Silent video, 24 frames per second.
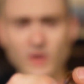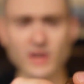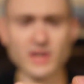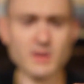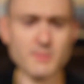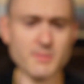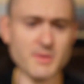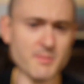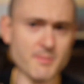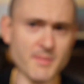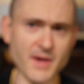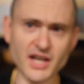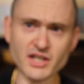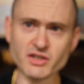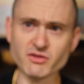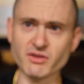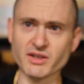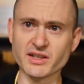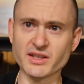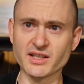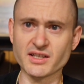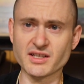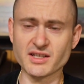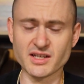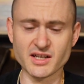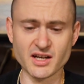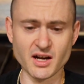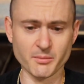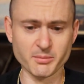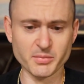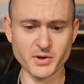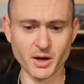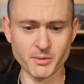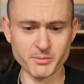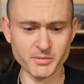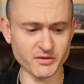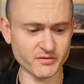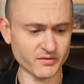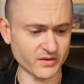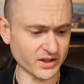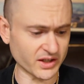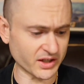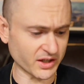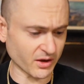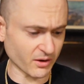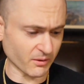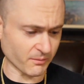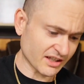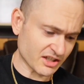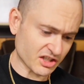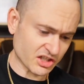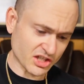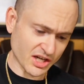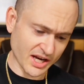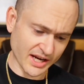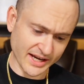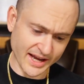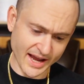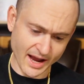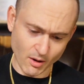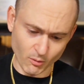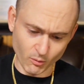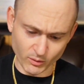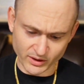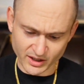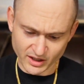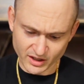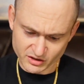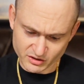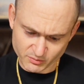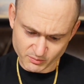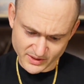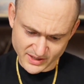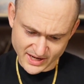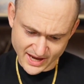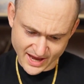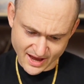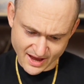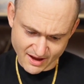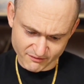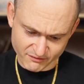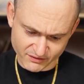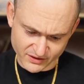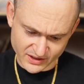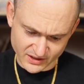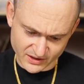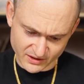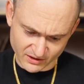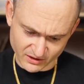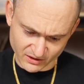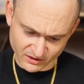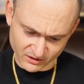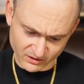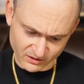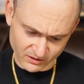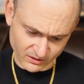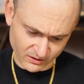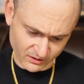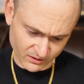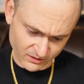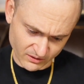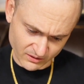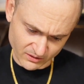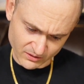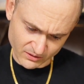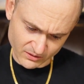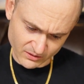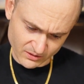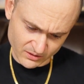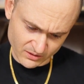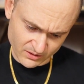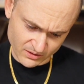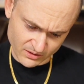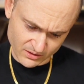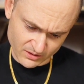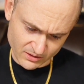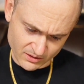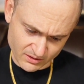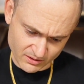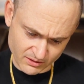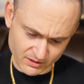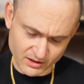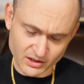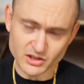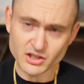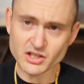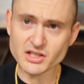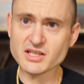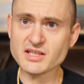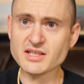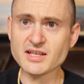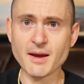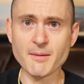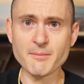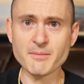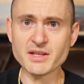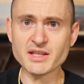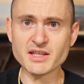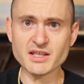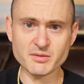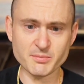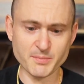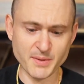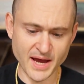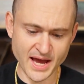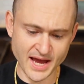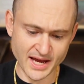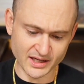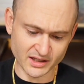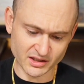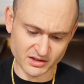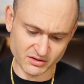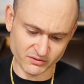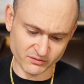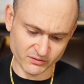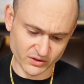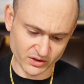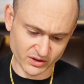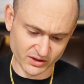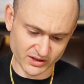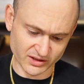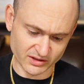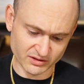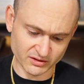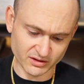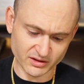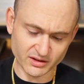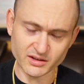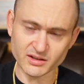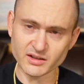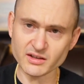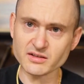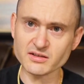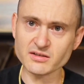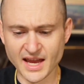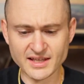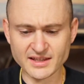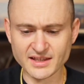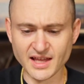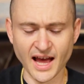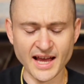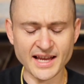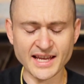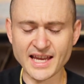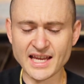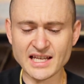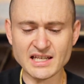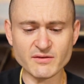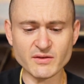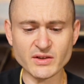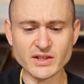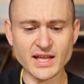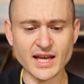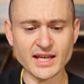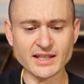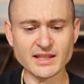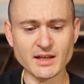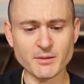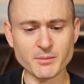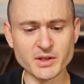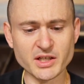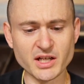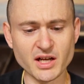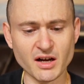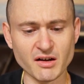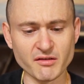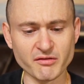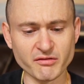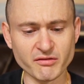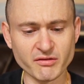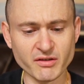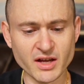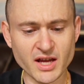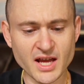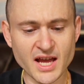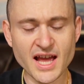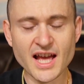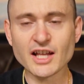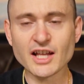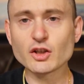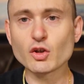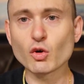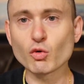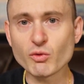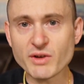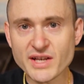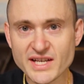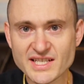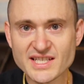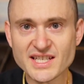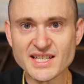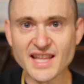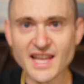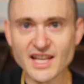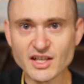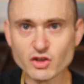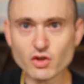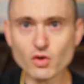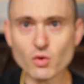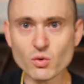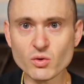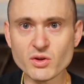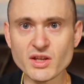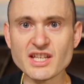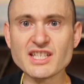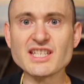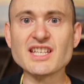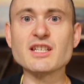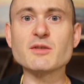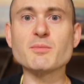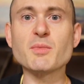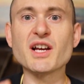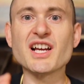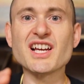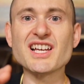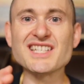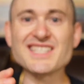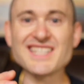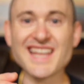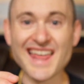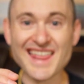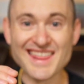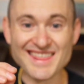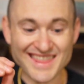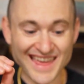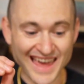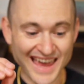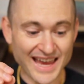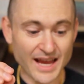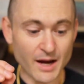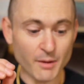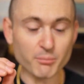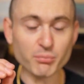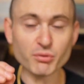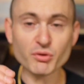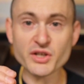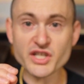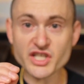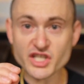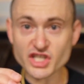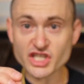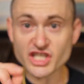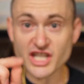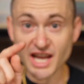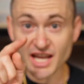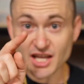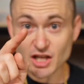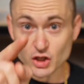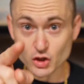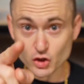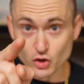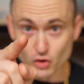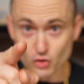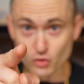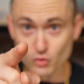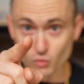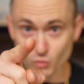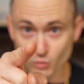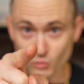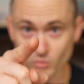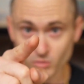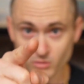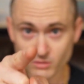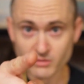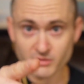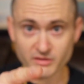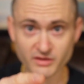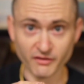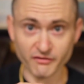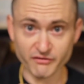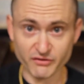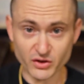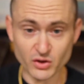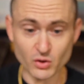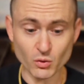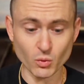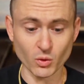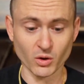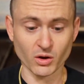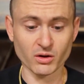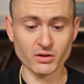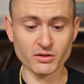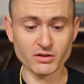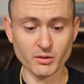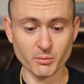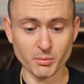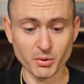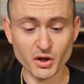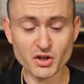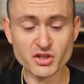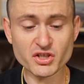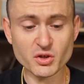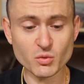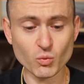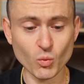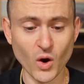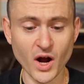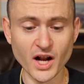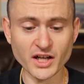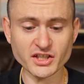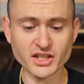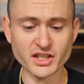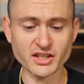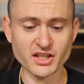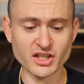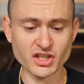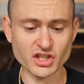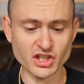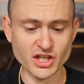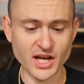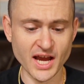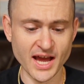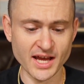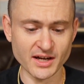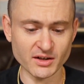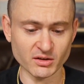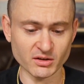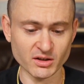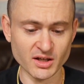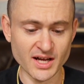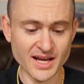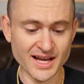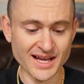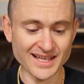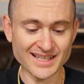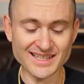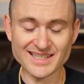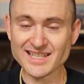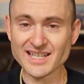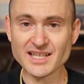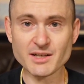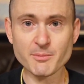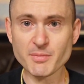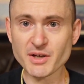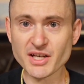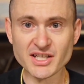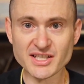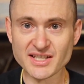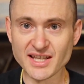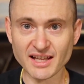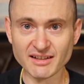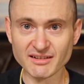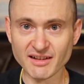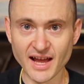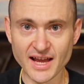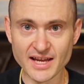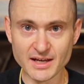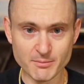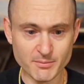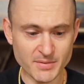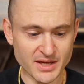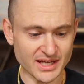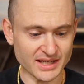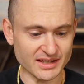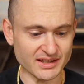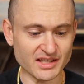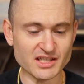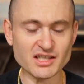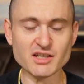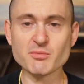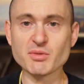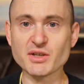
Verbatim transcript: We're gonna be measuring this in an upcoming video. Let's check out what else we have here. They just sent me this package of goodies. Look at this. I can't even thank them enough. The reason they do this is because they appreciate you, the viewer, the person watching this channel. This isn't because they like me. This